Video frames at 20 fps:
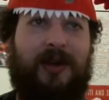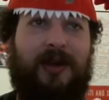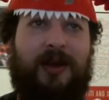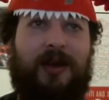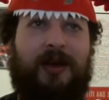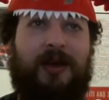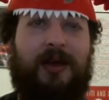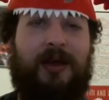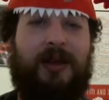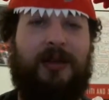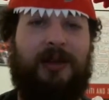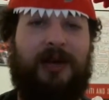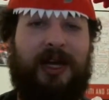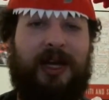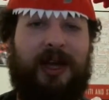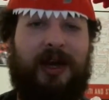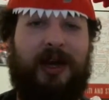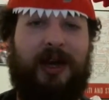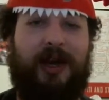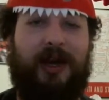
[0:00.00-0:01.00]
You
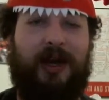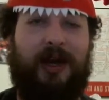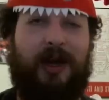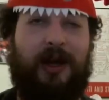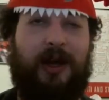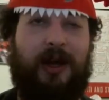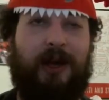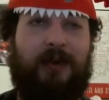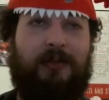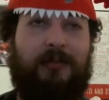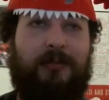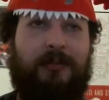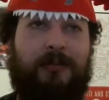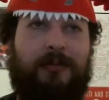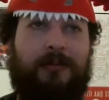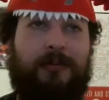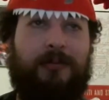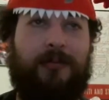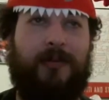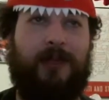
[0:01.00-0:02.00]
mean
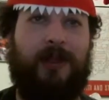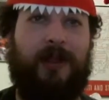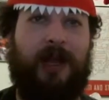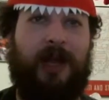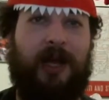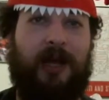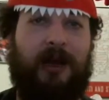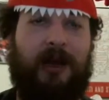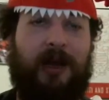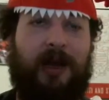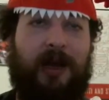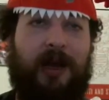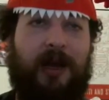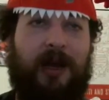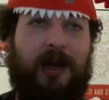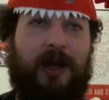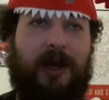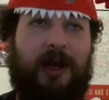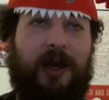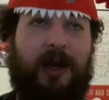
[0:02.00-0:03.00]
like
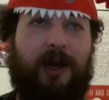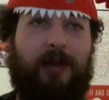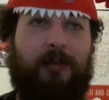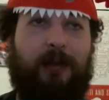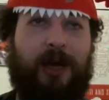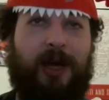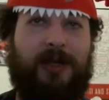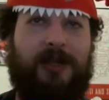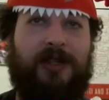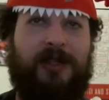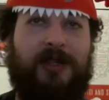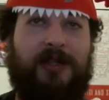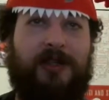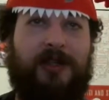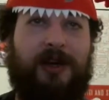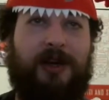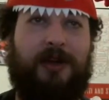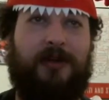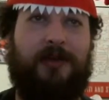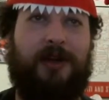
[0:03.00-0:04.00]
bosses, or
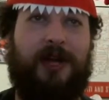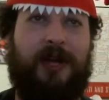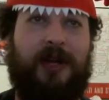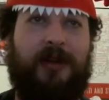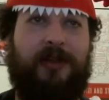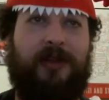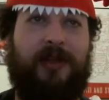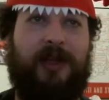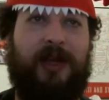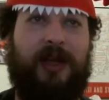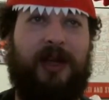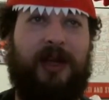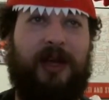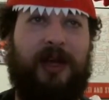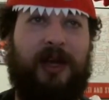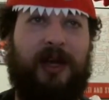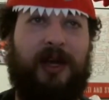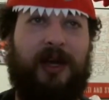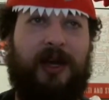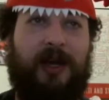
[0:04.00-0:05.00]
you mean
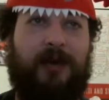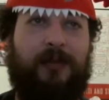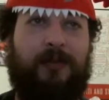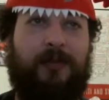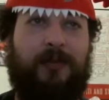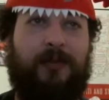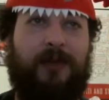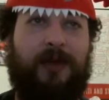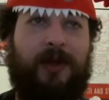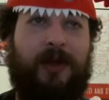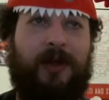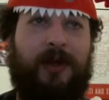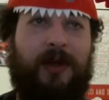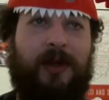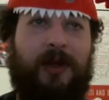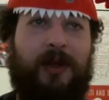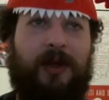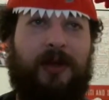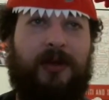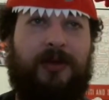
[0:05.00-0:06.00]
the
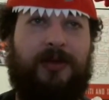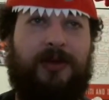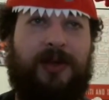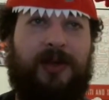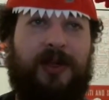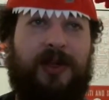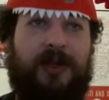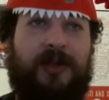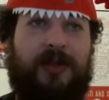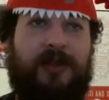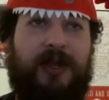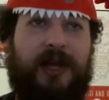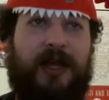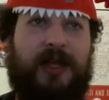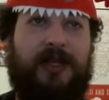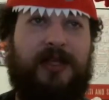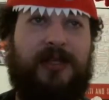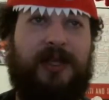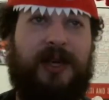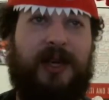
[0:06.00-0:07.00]

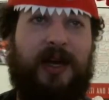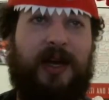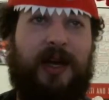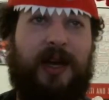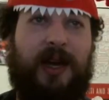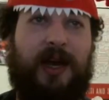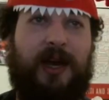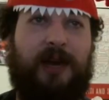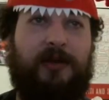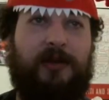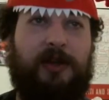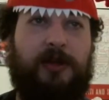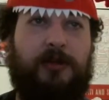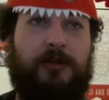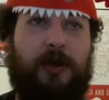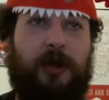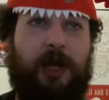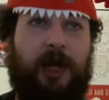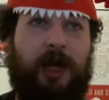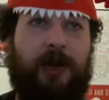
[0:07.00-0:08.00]
things that kind of
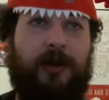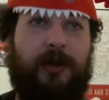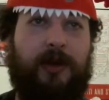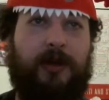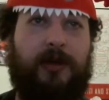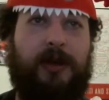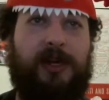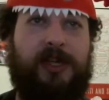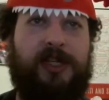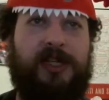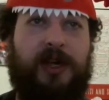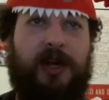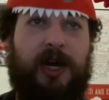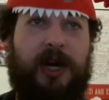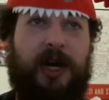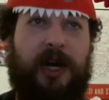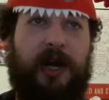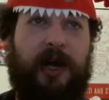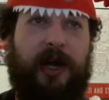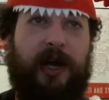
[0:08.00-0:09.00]
control all the creature
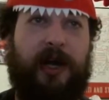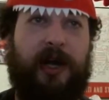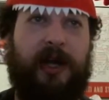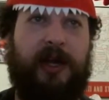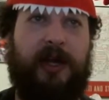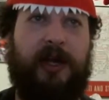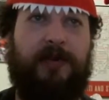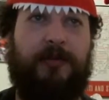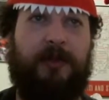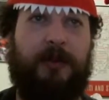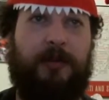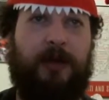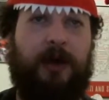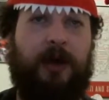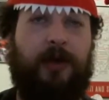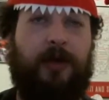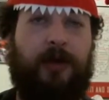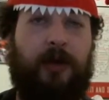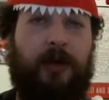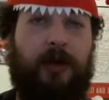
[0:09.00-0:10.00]
AI and give them
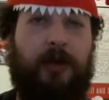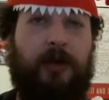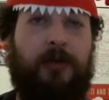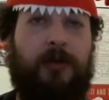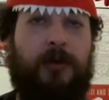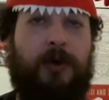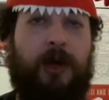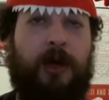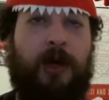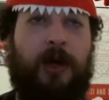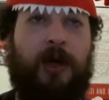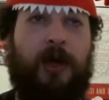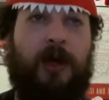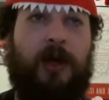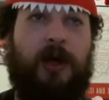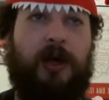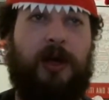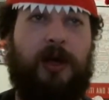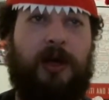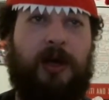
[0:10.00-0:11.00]
all their own
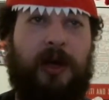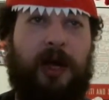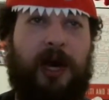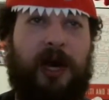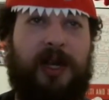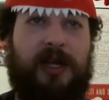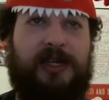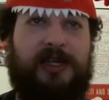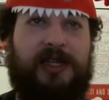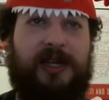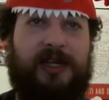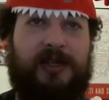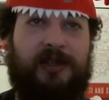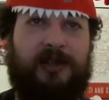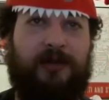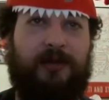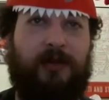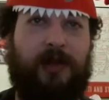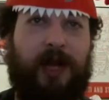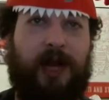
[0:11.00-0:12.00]
kind of sense
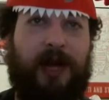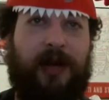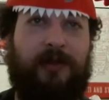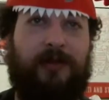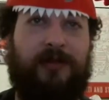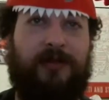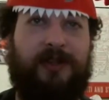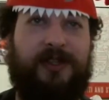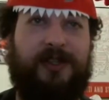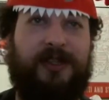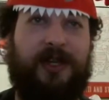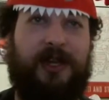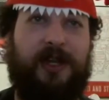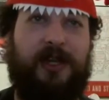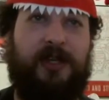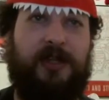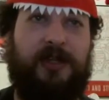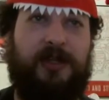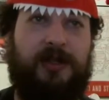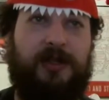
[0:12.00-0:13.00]
of life and
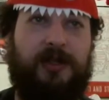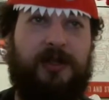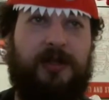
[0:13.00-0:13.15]
such,